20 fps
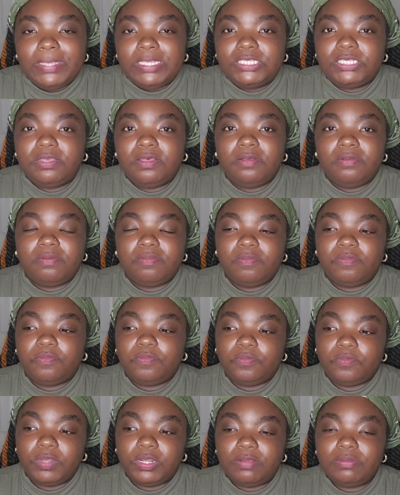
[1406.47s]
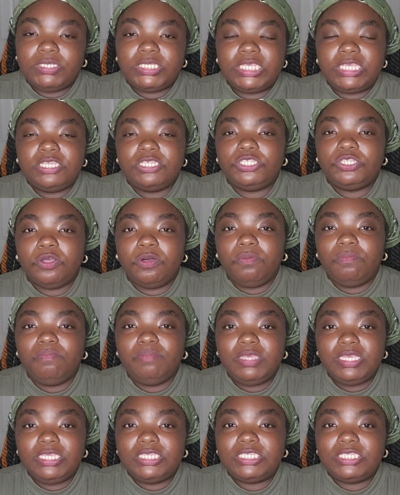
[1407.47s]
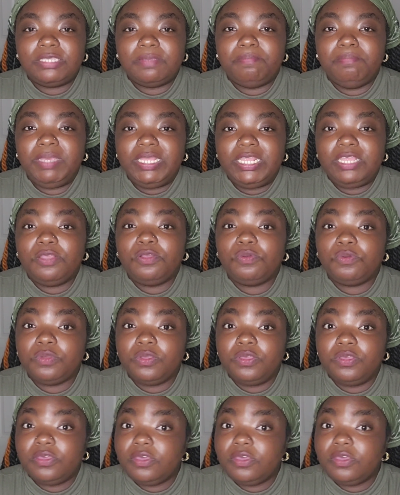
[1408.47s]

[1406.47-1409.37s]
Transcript: So what I'm saying is don't miss meeting